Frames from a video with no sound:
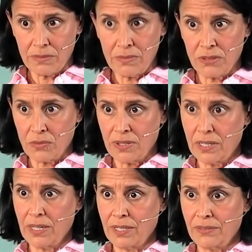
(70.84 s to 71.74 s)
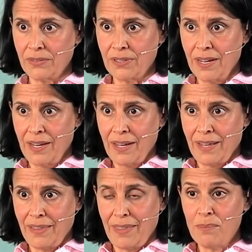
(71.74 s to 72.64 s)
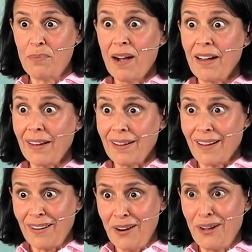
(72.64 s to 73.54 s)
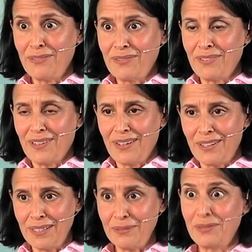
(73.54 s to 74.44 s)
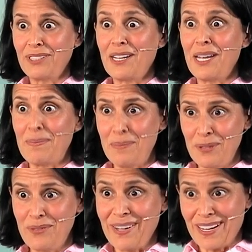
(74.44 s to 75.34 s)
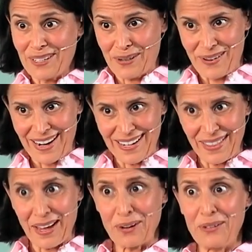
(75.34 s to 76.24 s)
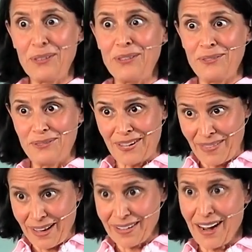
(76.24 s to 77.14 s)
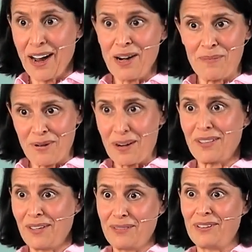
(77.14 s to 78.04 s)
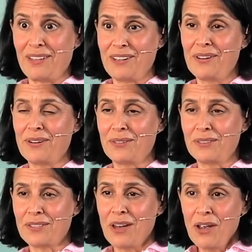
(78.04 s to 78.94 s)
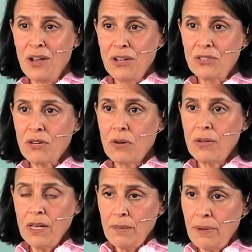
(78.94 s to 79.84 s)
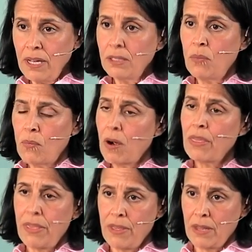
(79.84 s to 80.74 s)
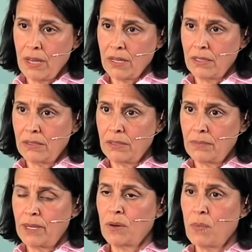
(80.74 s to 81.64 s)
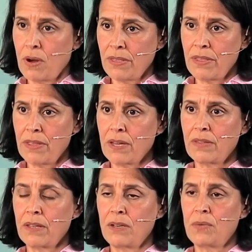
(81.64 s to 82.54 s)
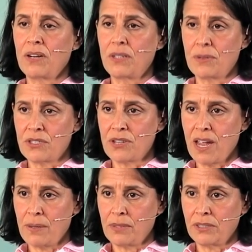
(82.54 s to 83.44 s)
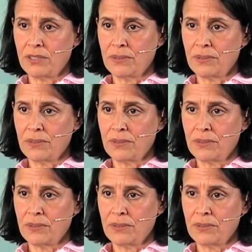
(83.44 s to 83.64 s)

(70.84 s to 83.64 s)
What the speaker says: is what gives the bike enough oomph to keep moving and creating that groove and that tire mark that really goes. So pick one thing that you want to establish.